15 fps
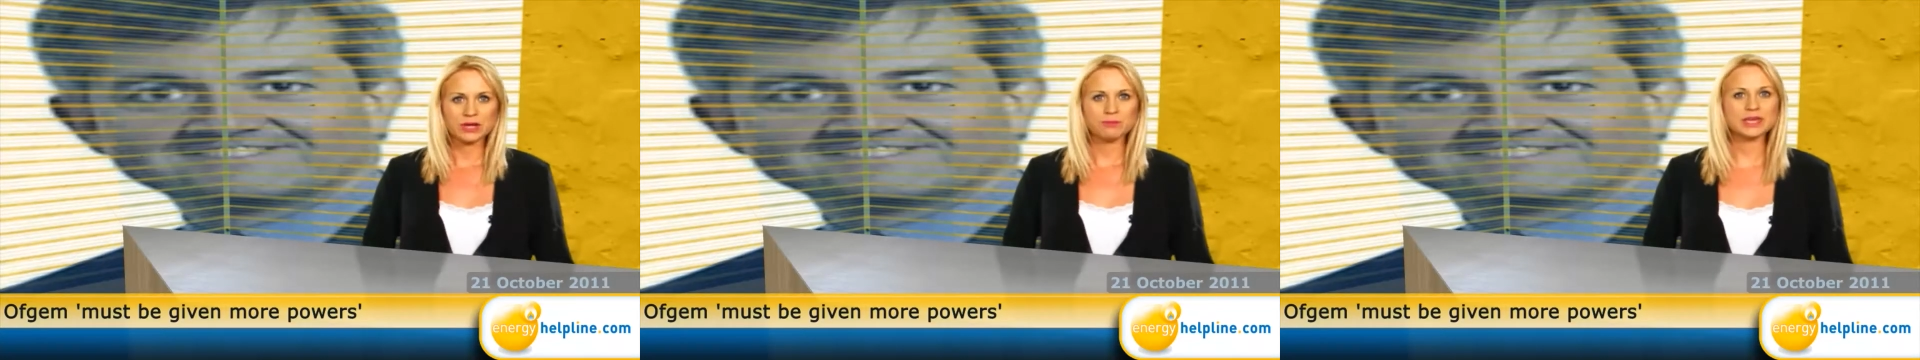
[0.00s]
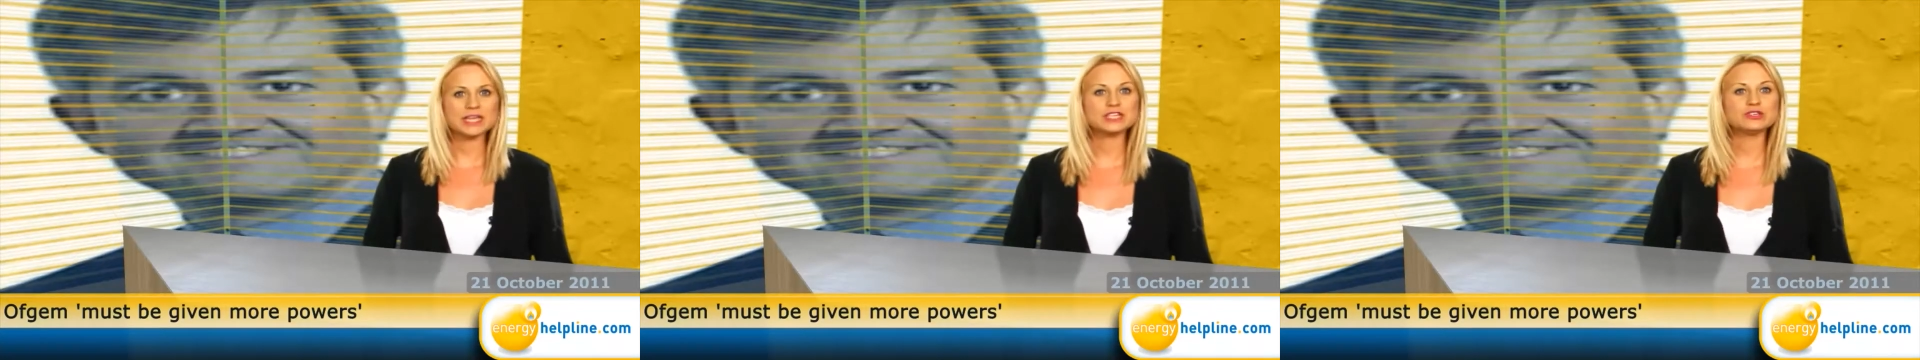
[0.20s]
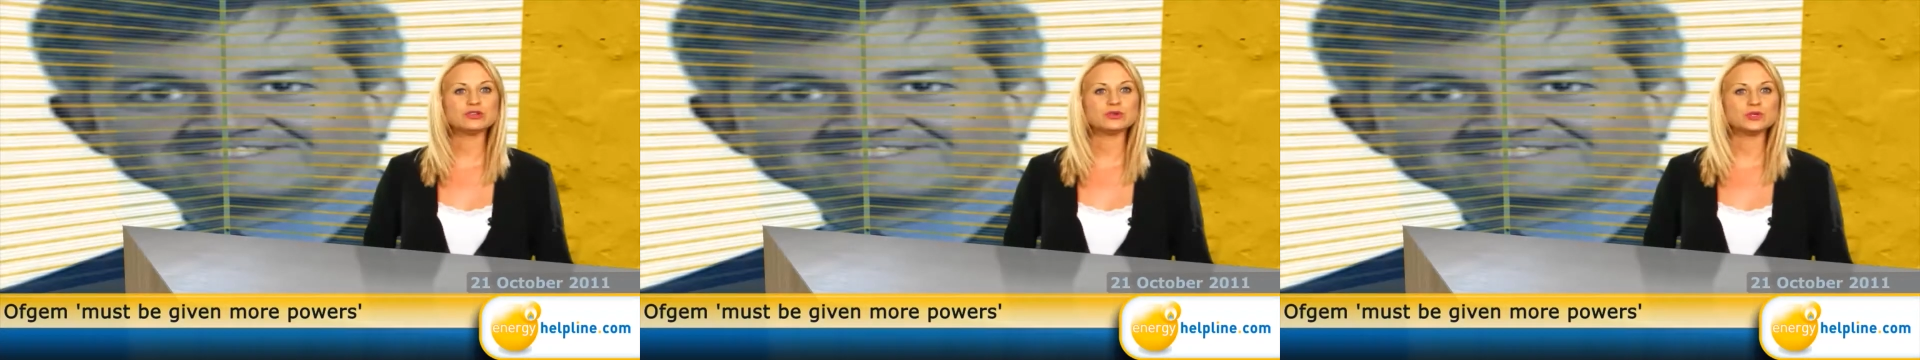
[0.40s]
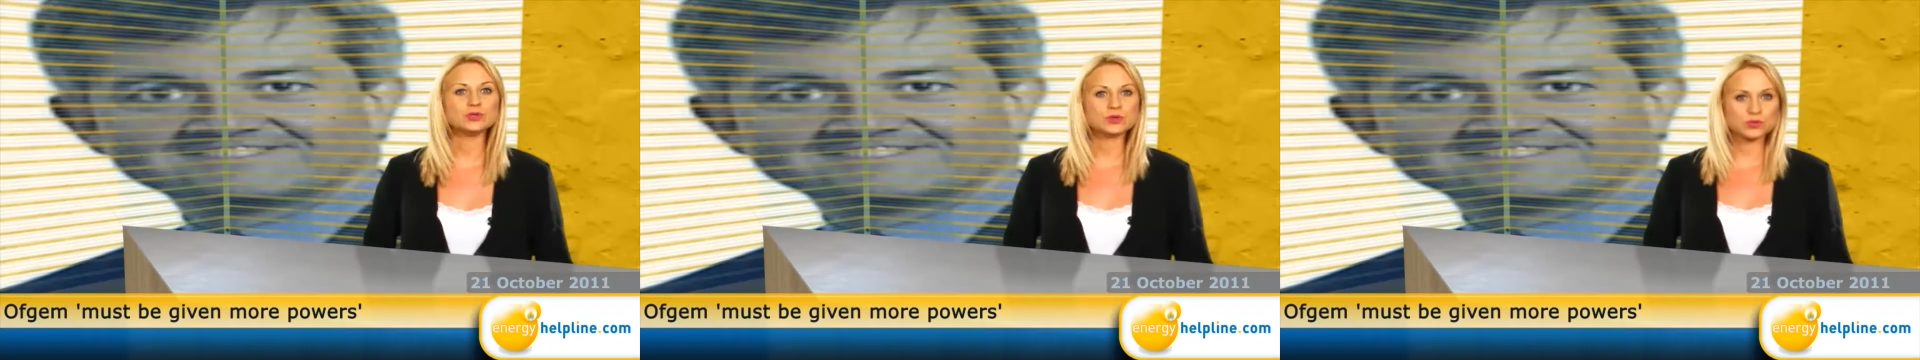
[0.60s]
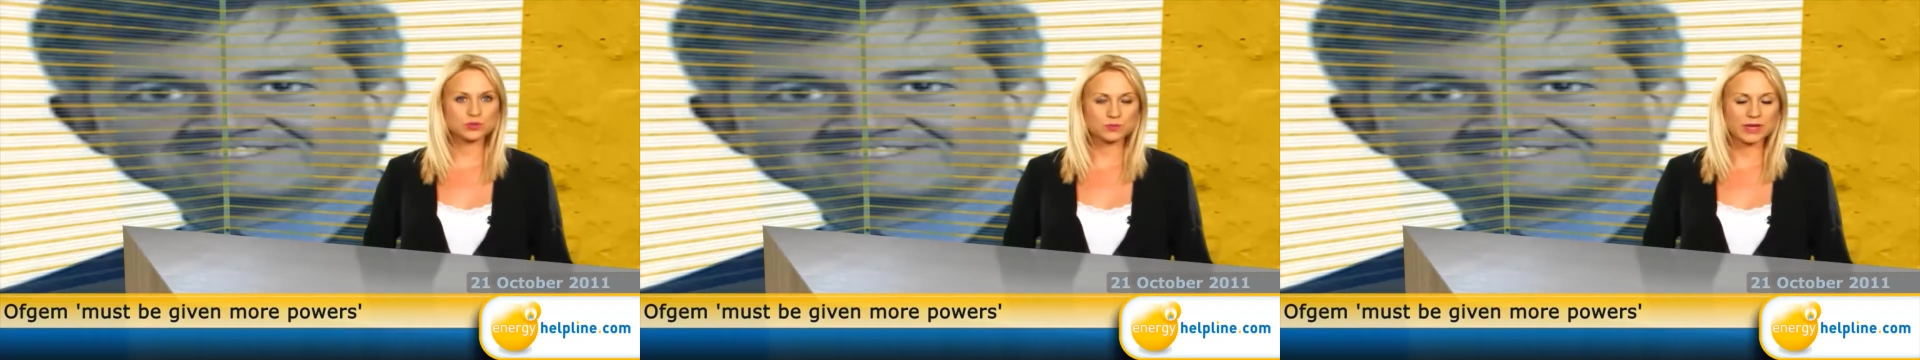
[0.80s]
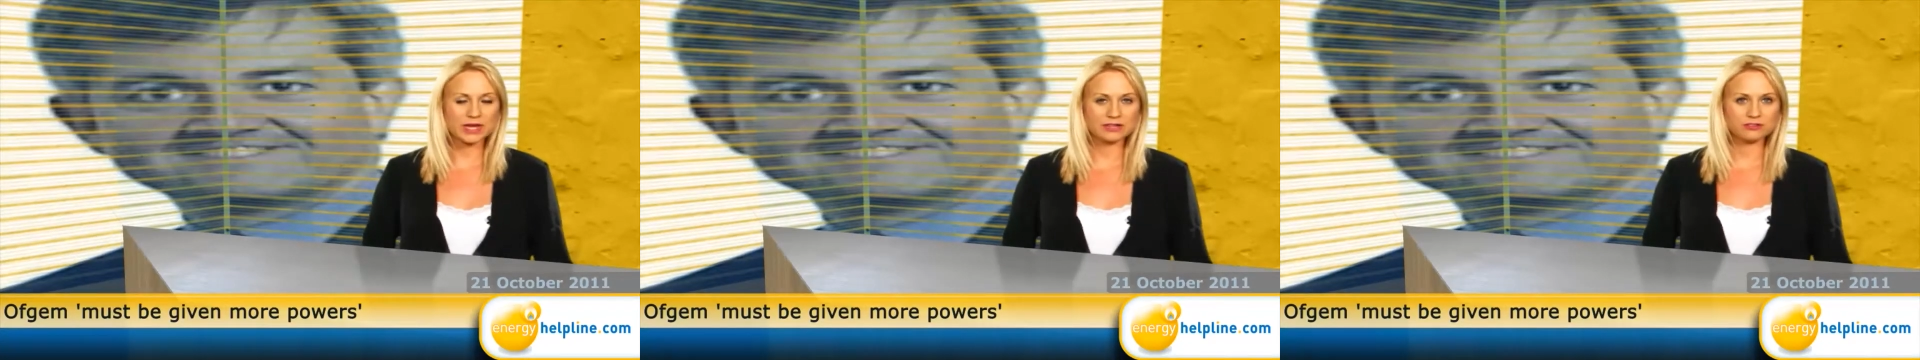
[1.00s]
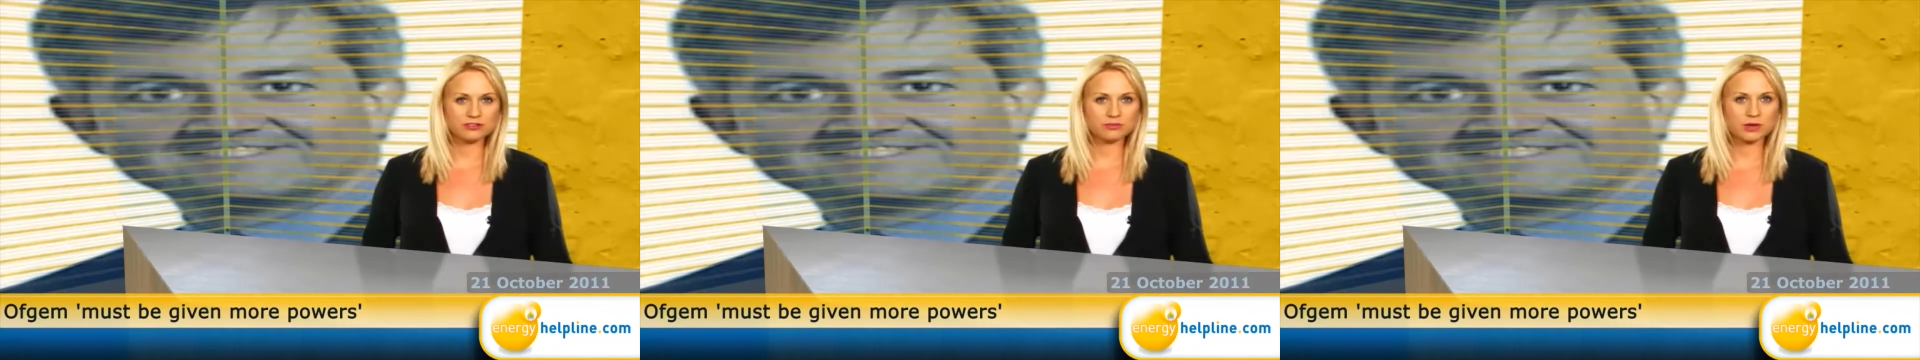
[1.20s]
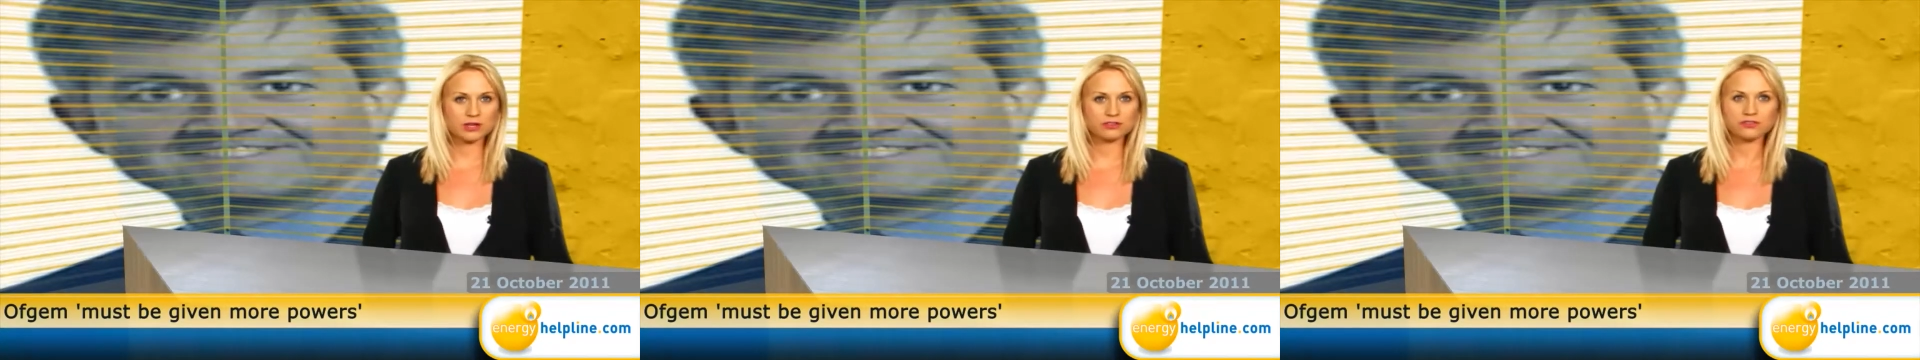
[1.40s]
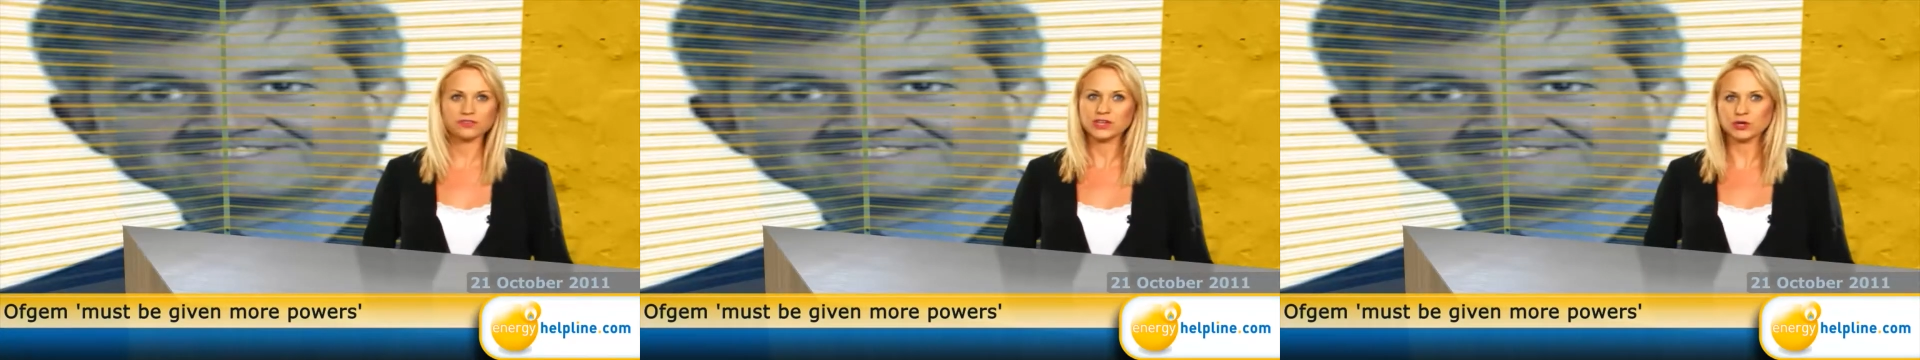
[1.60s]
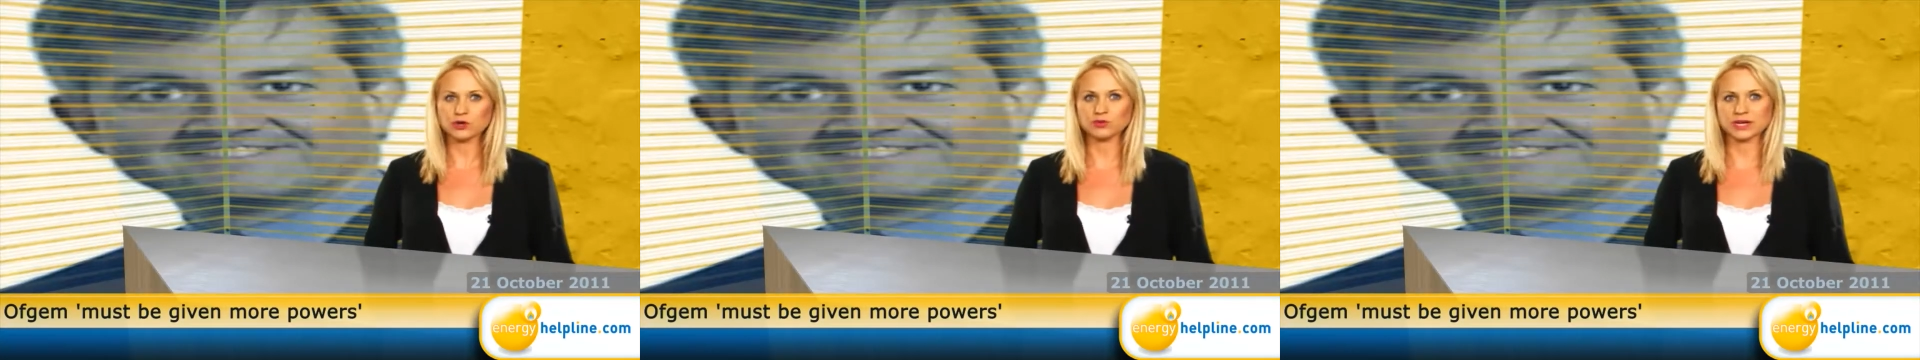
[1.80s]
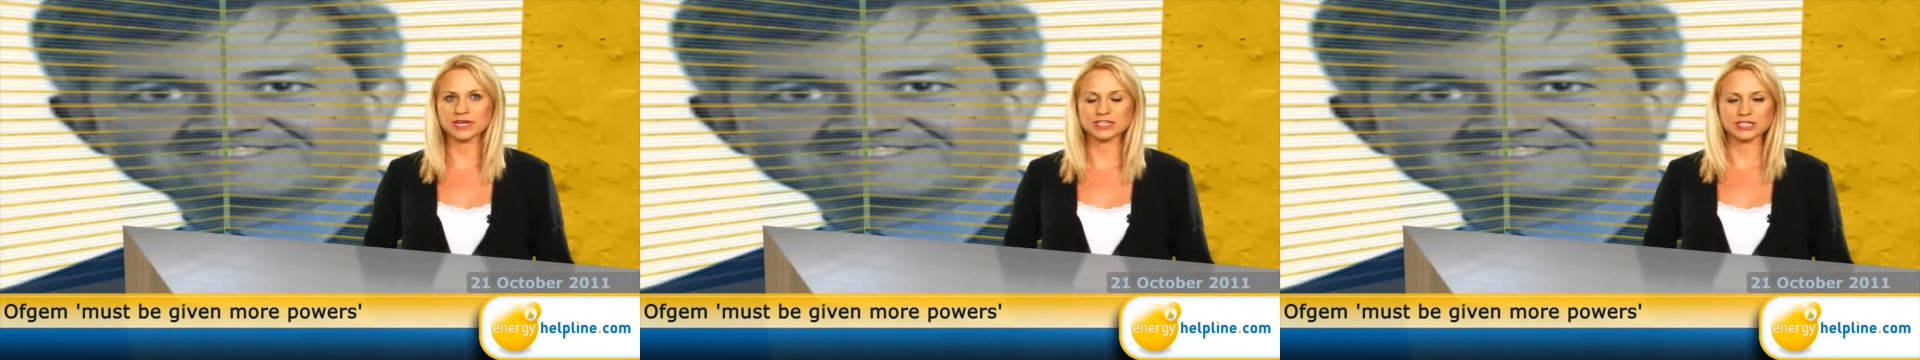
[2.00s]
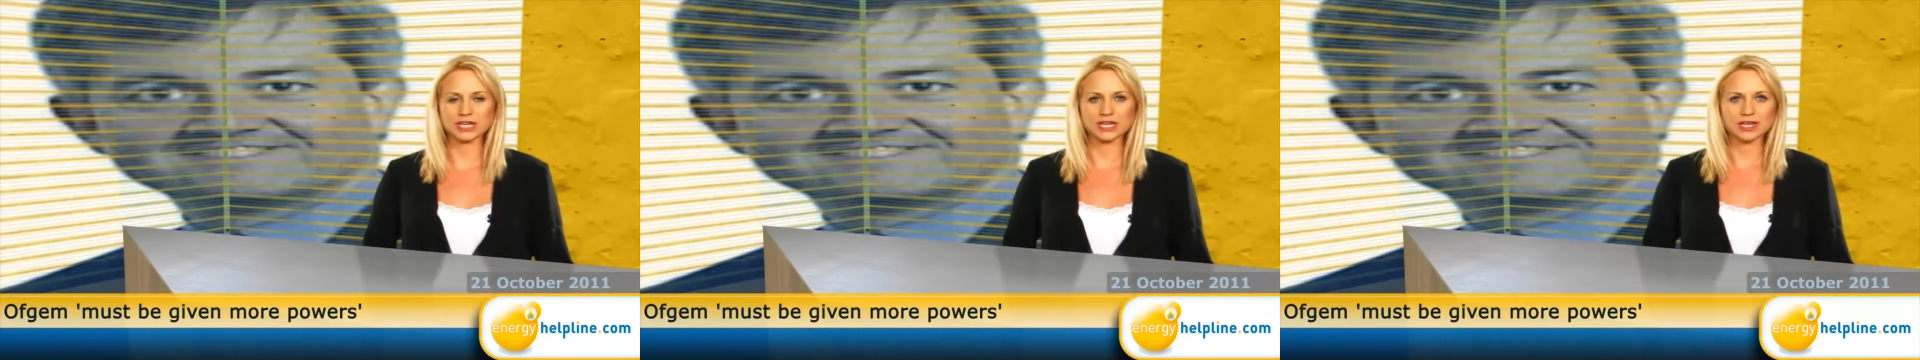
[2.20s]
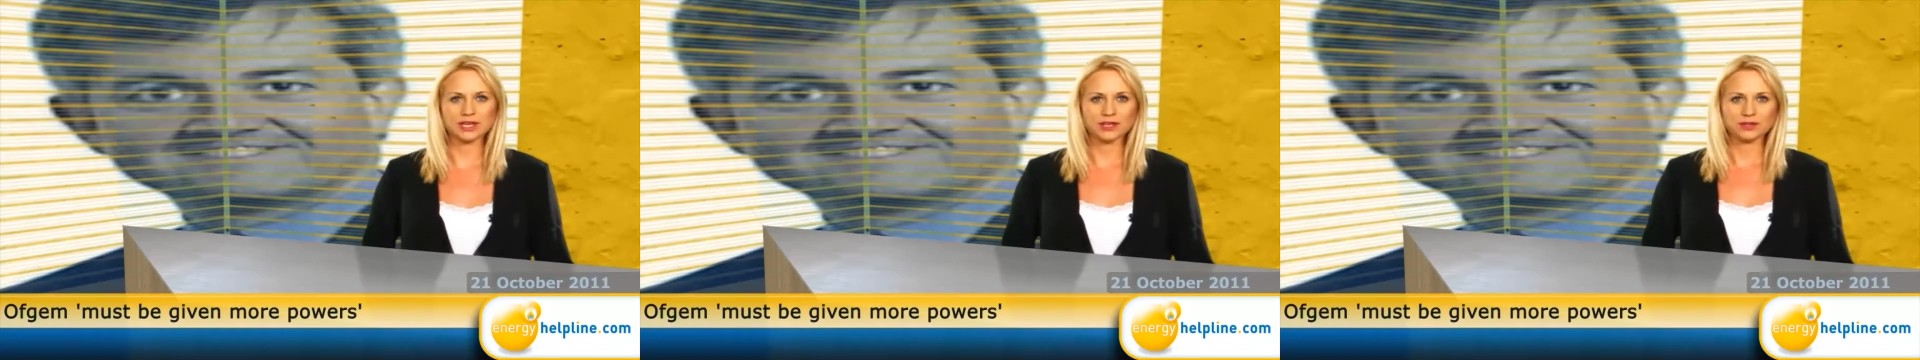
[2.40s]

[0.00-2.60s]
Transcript: Make sure you're not paying too much for your energy.